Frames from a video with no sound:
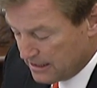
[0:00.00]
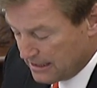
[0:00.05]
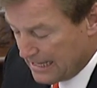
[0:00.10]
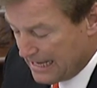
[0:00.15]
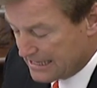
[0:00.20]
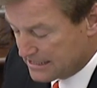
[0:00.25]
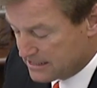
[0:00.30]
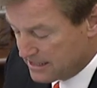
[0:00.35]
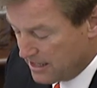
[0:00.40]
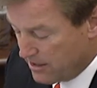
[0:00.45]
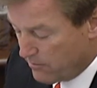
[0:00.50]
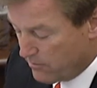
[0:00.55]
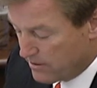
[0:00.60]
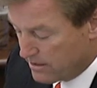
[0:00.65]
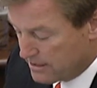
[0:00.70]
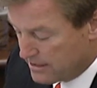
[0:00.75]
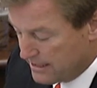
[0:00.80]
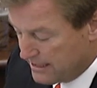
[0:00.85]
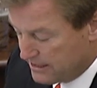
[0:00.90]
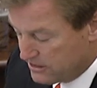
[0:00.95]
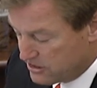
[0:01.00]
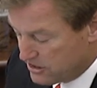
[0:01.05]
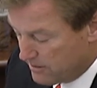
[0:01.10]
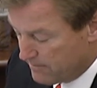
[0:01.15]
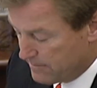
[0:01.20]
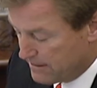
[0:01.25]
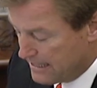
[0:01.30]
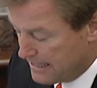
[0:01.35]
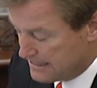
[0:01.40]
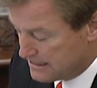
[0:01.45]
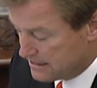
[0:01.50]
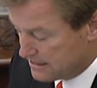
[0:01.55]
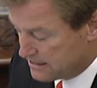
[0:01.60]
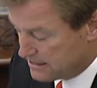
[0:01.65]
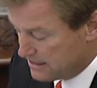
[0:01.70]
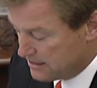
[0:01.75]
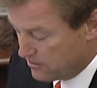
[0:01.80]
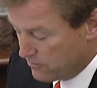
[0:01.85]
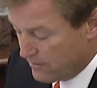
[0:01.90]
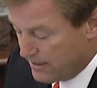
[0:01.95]
Lastly, I want to thank Chairman
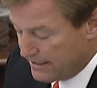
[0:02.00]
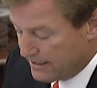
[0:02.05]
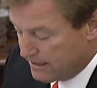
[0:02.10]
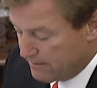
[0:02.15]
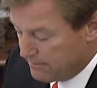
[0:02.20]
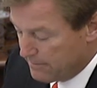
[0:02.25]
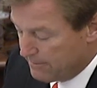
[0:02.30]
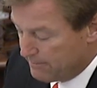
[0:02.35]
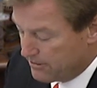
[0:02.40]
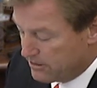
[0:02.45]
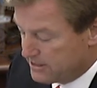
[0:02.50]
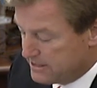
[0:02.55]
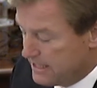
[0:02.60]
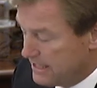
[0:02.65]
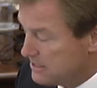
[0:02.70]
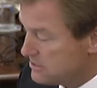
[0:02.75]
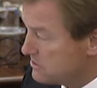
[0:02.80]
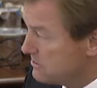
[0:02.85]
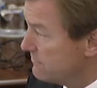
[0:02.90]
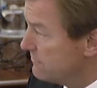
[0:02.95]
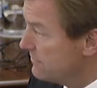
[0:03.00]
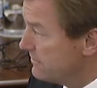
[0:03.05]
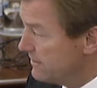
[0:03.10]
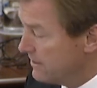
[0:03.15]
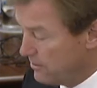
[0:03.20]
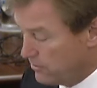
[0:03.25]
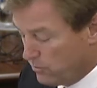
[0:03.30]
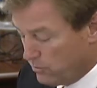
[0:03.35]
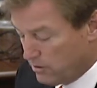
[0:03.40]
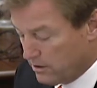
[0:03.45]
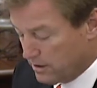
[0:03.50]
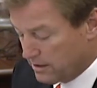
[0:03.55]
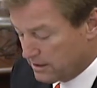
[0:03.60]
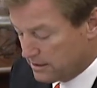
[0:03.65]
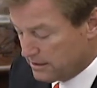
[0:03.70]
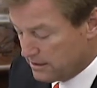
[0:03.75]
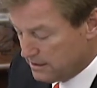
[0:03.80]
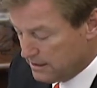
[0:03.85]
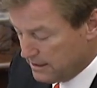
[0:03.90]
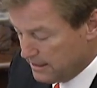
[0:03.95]
Isaacson and Ranking Member Tester for their
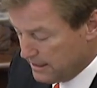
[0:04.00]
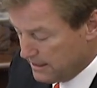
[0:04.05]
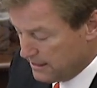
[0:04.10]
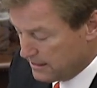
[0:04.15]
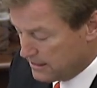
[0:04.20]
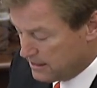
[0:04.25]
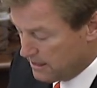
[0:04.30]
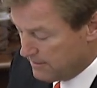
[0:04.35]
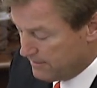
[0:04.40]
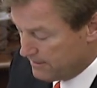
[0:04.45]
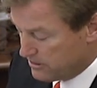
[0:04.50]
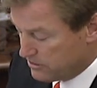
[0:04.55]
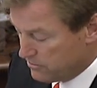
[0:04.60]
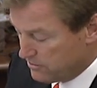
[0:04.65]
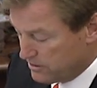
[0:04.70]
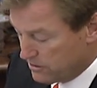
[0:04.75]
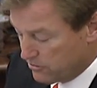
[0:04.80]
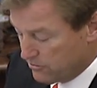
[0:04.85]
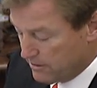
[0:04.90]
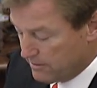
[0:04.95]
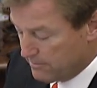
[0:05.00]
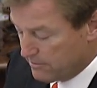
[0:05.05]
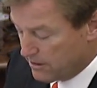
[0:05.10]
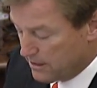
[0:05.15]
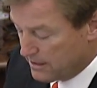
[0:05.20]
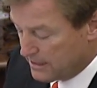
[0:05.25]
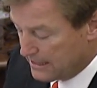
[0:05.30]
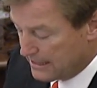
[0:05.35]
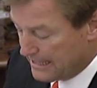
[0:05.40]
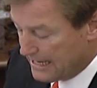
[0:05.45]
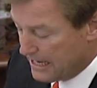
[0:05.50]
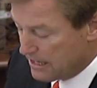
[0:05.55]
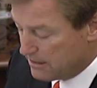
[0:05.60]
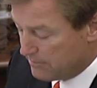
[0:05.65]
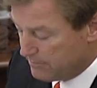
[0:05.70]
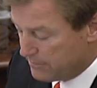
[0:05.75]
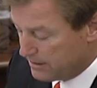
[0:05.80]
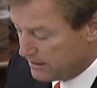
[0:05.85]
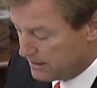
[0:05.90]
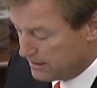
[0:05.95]
work in coming to an agreement on an
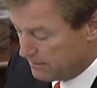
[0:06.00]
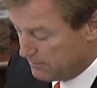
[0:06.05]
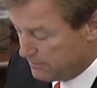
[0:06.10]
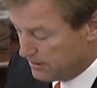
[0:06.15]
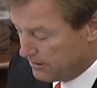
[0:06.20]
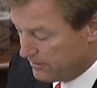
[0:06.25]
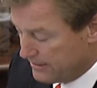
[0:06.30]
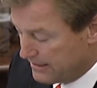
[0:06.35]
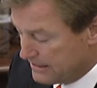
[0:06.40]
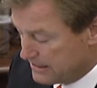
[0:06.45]
accountability bill